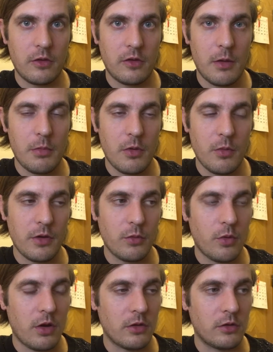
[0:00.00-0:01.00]
Saber, which
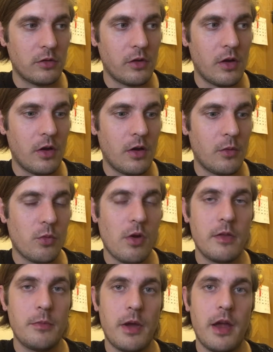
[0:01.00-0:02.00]
was uh,
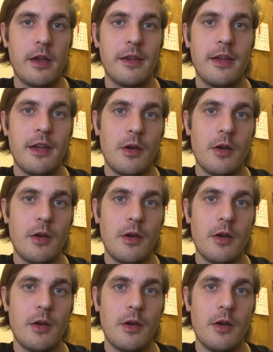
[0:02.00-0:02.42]
won by